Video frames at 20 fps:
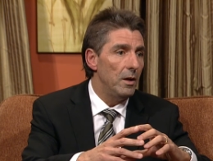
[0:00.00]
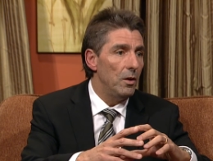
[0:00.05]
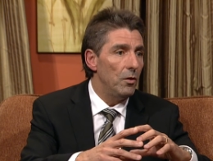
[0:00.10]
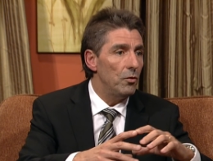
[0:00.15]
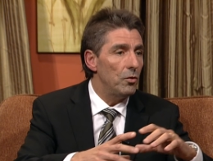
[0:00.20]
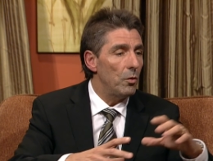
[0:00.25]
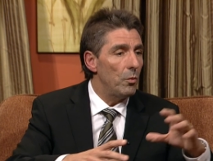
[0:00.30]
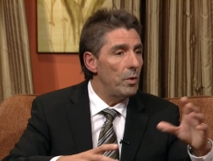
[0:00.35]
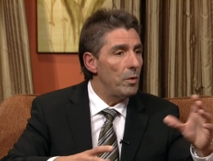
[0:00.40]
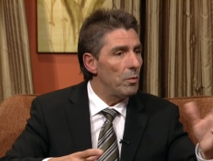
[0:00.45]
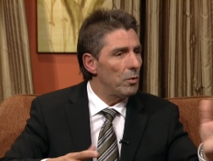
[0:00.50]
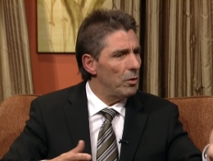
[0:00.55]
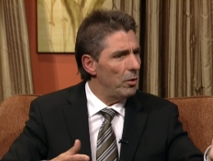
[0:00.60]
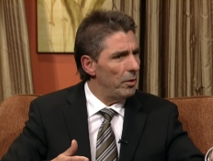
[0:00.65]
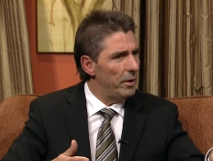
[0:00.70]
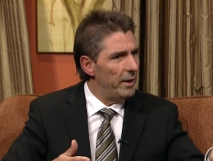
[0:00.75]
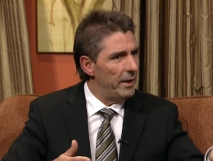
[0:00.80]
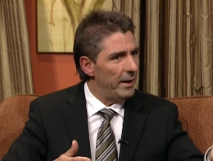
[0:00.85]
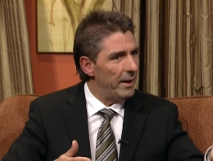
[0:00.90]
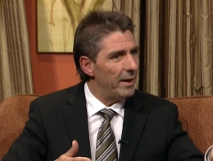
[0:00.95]
So we were
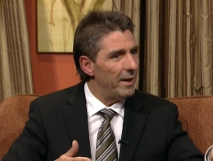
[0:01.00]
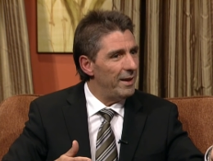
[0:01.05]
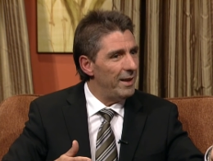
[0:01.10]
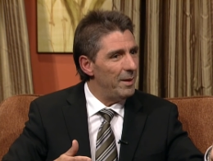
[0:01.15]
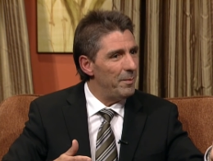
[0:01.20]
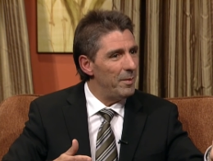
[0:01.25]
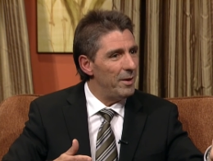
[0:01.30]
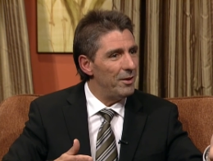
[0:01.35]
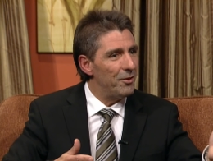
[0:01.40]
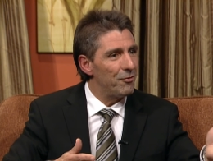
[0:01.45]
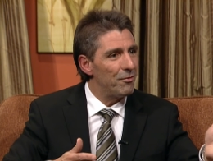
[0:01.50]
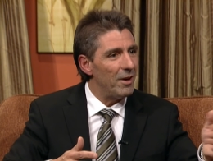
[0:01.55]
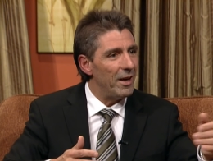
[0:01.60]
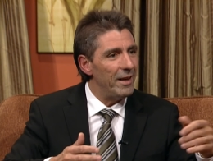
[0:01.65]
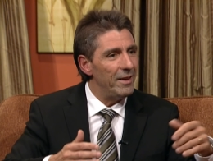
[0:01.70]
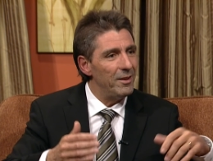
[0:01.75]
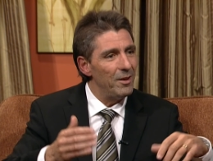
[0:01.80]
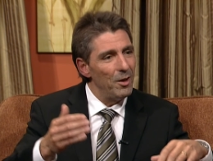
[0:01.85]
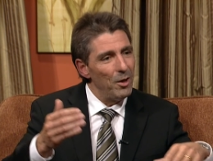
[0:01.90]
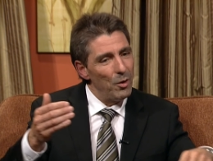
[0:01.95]
looking at an image,
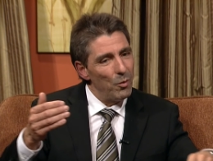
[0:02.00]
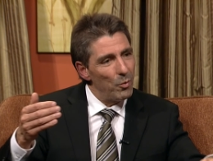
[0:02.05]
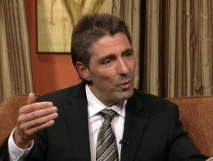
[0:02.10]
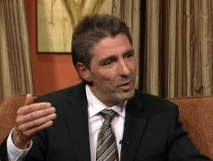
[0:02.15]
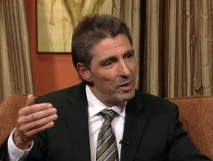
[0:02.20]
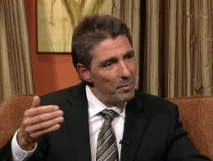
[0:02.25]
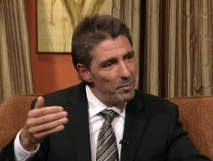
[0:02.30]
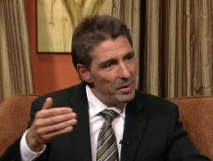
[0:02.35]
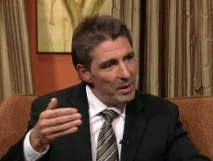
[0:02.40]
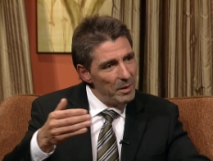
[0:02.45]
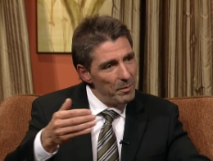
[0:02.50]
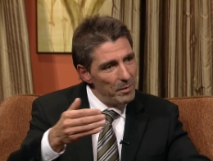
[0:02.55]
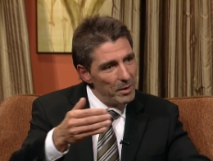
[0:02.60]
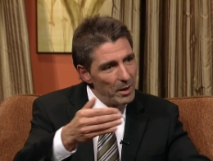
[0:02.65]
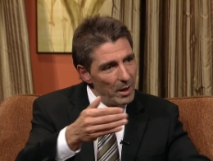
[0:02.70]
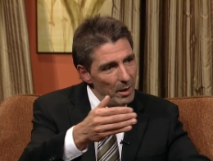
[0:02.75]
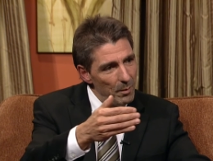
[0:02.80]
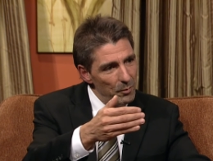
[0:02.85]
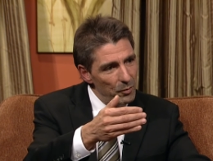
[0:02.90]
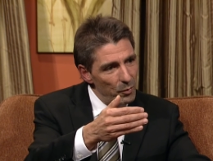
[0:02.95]
right, where the beam
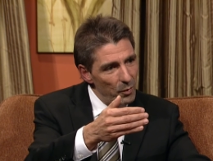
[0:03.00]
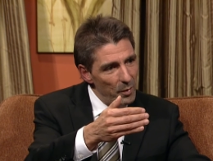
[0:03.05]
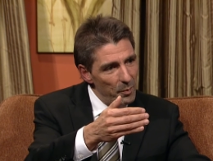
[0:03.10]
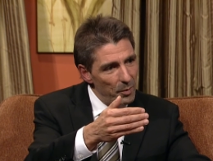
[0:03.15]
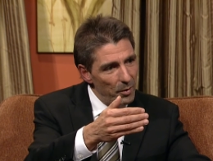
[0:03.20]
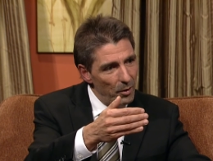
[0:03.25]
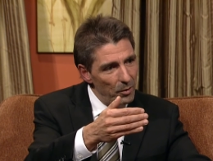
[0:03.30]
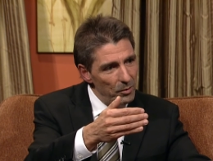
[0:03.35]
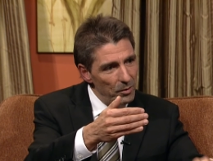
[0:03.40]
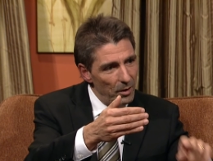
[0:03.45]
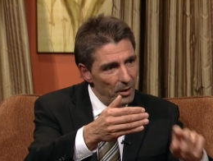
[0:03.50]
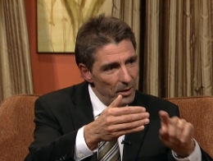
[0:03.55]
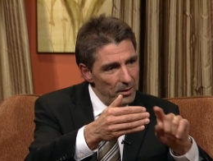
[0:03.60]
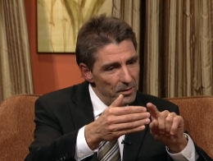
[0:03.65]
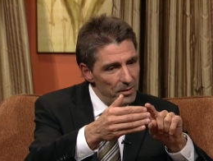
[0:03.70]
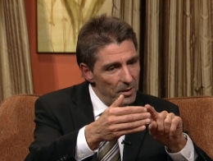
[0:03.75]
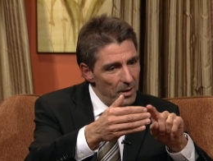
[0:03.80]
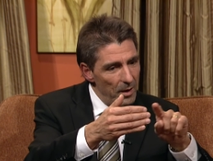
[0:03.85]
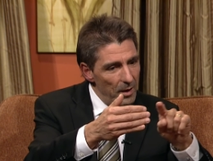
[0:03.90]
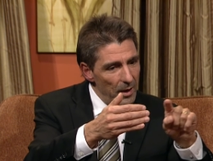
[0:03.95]
comes with
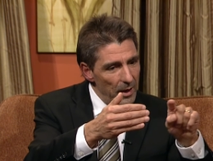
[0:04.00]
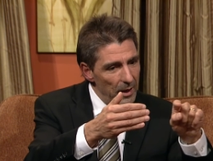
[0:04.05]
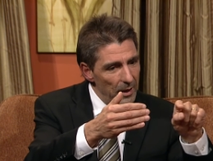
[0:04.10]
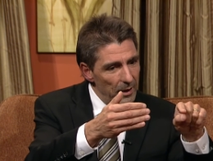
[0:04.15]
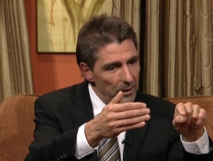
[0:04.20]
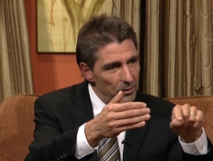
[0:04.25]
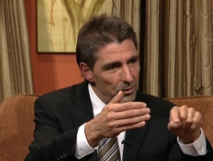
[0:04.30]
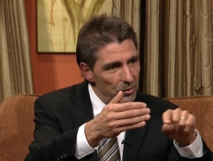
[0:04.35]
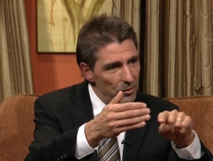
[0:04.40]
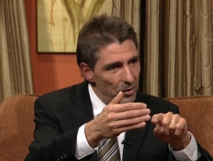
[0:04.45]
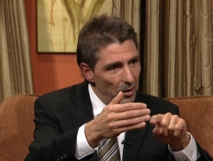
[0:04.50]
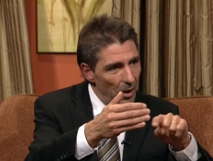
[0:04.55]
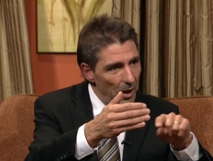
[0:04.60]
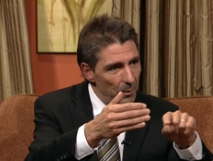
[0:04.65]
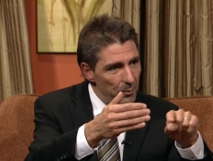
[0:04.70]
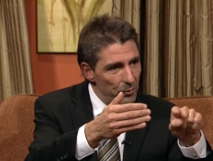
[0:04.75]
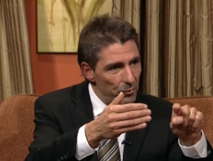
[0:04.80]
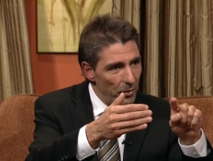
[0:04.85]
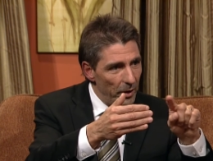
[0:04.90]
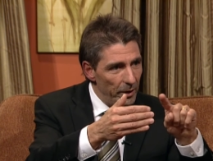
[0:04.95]
protons and it
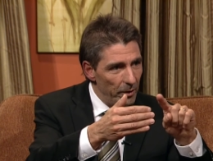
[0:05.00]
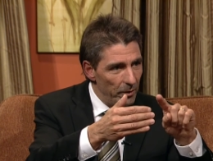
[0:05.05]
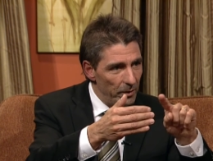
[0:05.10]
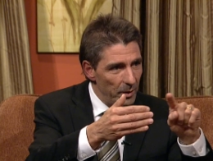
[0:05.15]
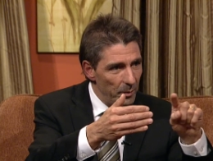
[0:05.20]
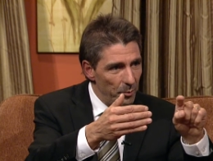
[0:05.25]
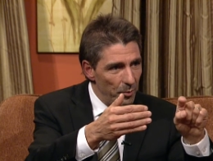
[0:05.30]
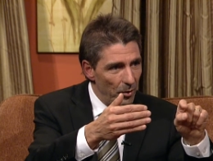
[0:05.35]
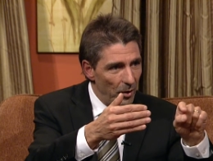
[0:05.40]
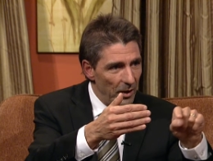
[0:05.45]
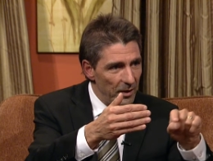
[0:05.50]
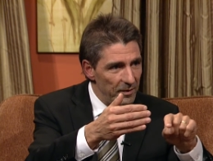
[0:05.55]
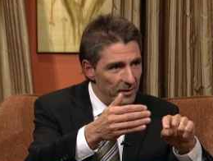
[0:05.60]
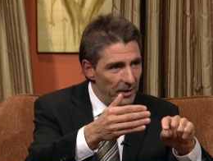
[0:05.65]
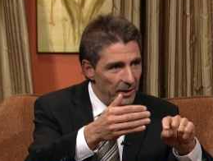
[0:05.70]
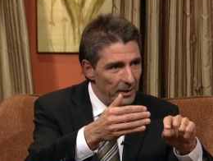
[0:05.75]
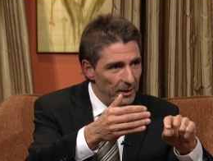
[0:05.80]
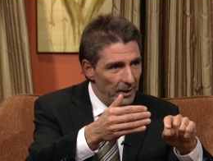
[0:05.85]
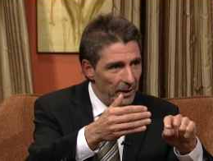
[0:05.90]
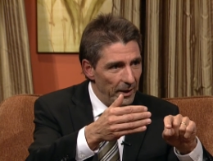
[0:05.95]
stops right on the
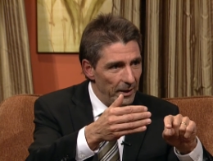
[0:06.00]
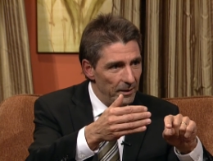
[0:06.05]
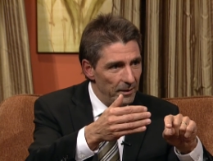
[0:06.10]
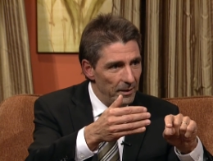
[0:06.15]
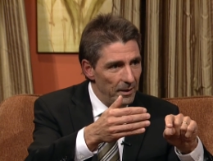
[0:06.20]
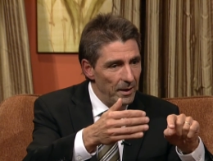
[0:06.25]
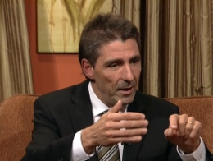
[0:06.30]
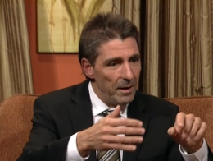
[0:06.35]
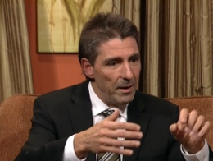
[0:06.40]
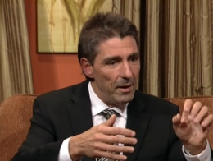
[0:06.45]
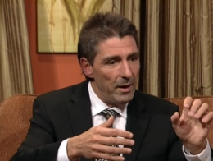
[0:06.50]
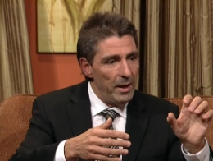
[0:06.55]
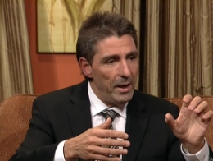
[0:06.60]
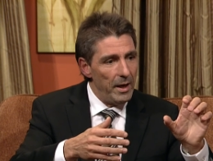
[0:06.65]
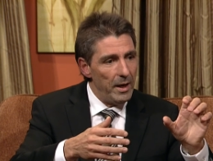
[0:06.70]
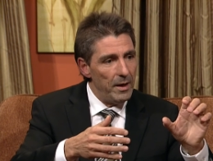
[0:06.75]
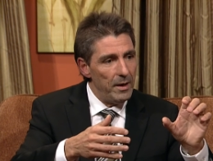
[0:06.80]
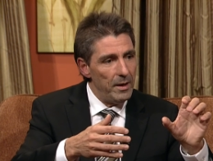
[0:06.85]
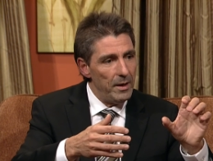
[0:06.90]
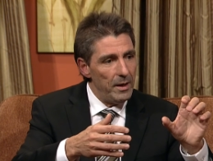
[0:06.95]
prostate gland.
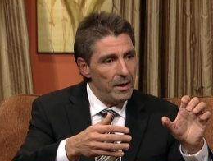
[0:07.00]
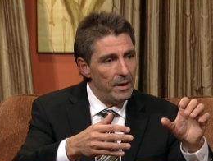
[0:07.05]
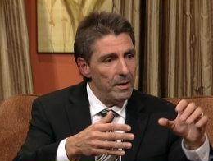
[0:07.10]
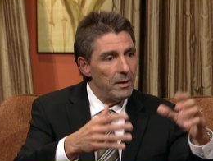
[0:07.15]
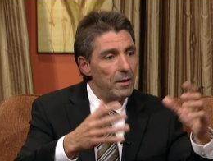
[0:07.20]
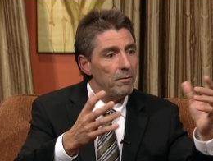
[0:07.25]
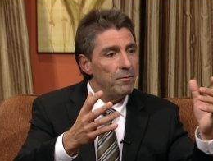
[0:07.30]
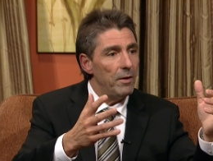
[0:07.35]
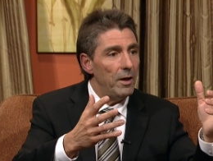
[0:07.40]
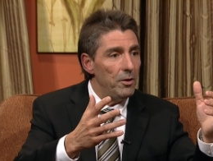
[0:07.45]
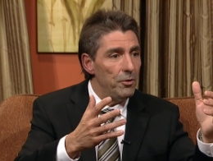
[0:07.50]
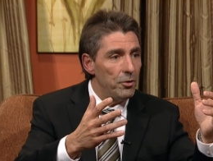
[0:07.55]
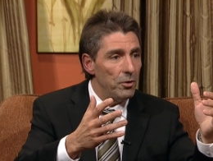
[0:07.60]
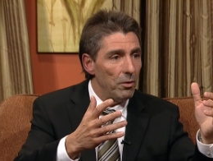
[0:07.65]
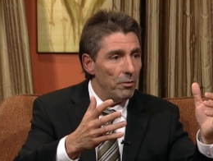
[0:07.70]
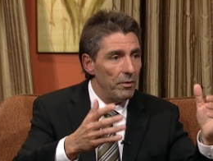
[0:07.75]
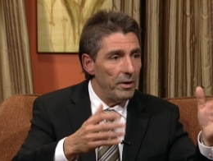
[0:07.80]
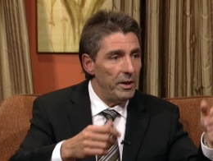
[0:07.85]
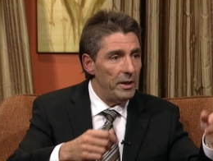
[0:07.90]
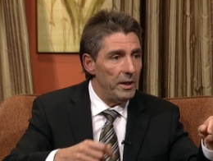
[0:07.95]
And in
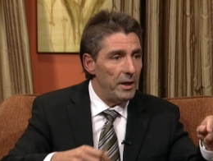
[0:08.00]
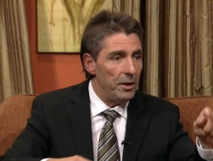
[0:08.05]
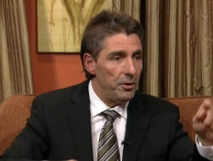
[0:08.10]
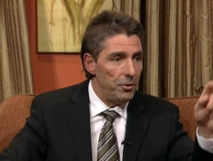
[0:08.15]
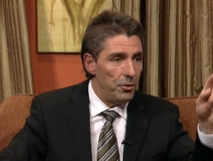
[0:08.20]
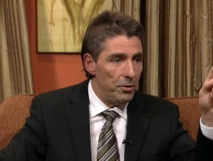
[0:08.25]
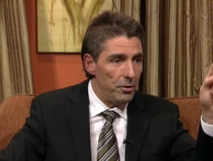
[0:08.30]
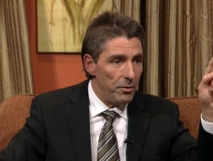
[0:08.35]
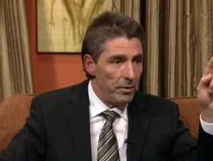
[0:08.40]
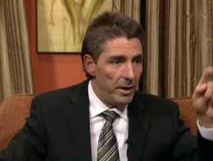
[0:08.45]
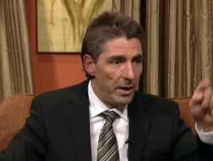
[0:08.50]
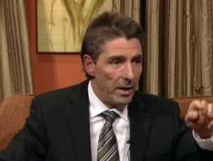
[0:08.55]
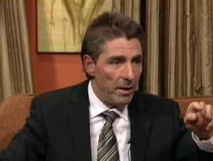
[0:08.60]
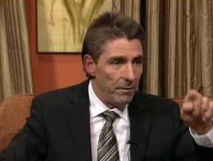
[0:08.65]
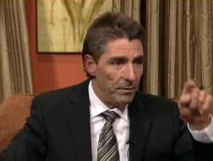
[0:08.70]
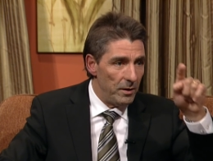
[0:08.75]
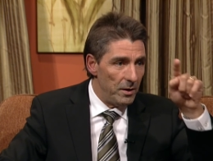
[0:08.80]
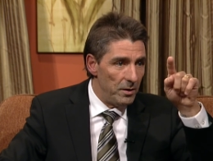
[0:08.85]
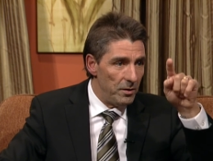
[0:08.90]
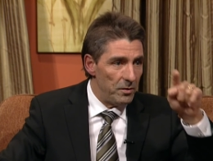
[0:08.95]
conventional radiation, you
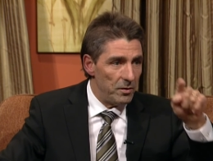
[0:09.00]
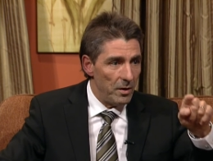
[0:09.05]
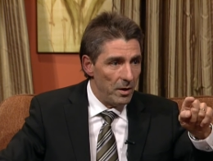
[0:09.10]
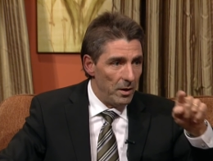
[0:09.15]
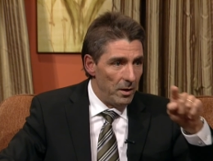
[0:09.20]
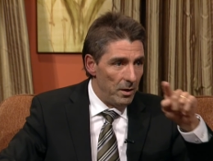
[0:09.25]
have these